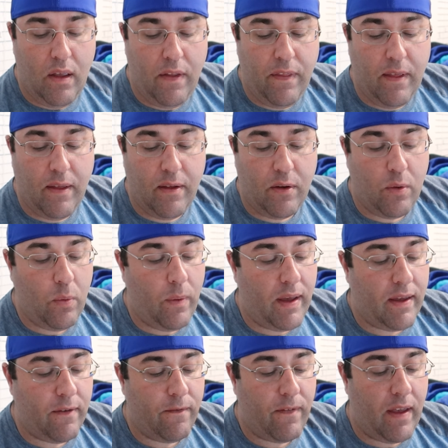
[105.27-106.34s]
and then
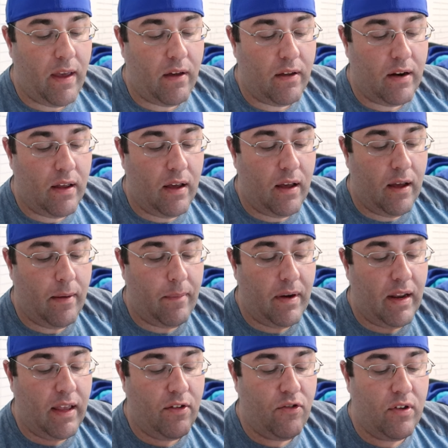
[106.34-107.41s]
Quake found um,
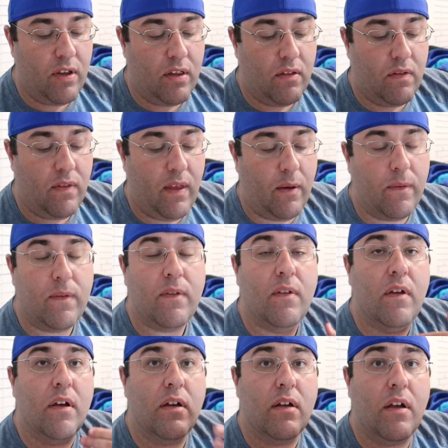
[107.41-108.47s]
an agent that was
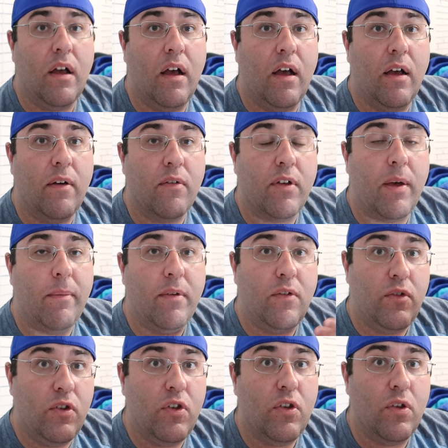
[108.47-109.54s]
uh, uh, coming
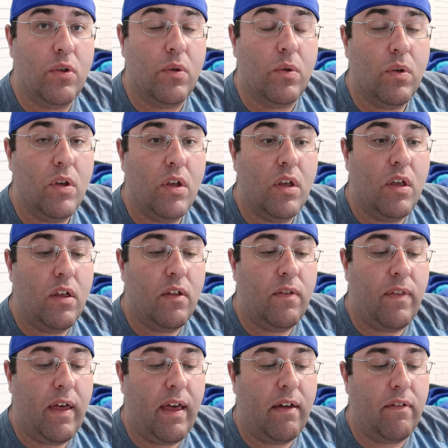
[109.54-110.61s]
to
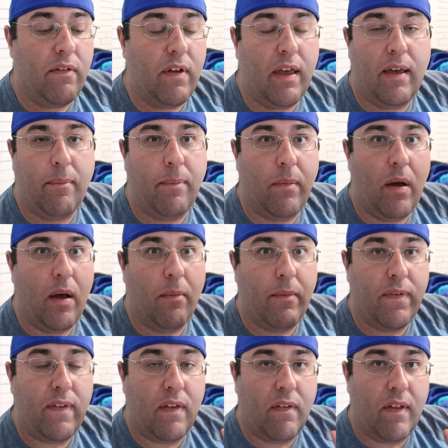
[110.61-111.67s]
that like
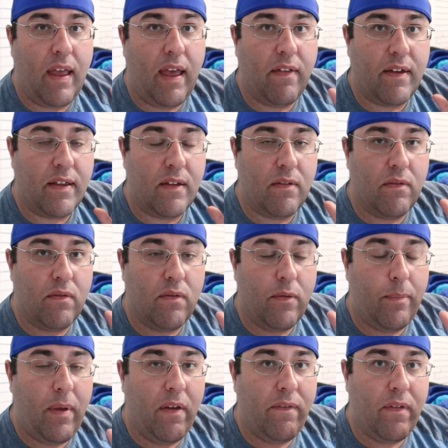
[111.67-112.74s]
almost had, had like a
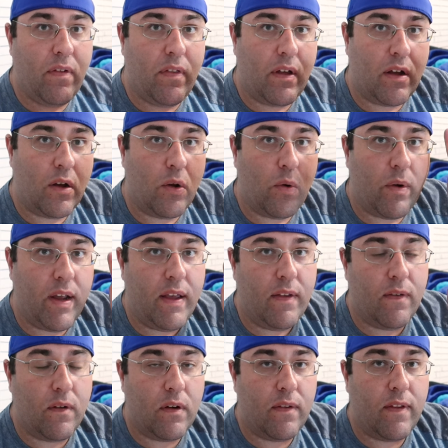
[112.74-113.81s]
bit of like a
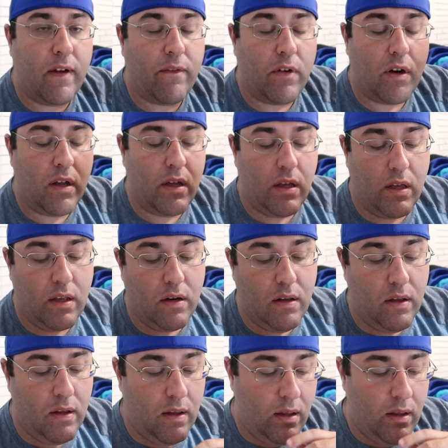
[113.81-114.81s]
graze on the side of her head.